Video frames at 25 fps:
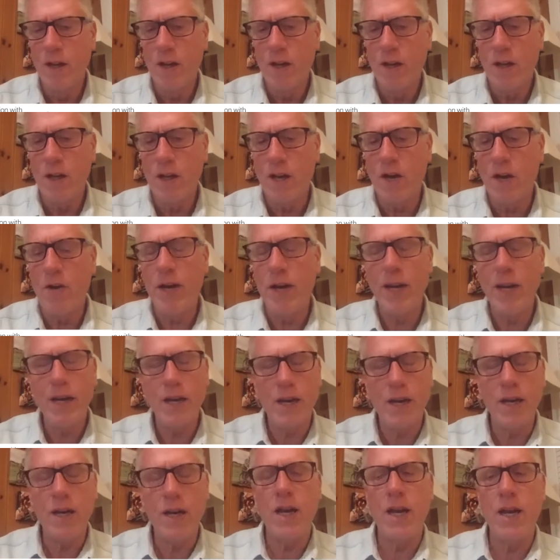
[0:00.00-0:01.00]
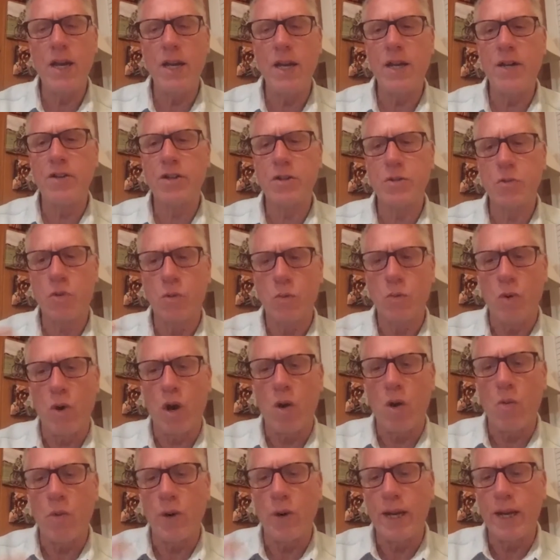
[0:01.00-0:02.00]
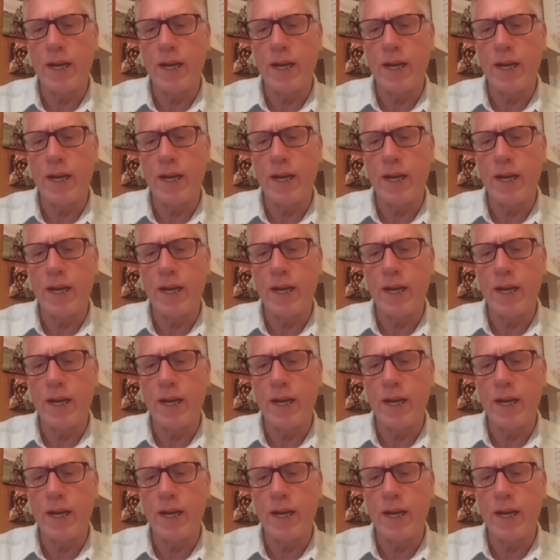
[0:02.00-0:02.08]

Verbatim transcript: you know and and and it's a really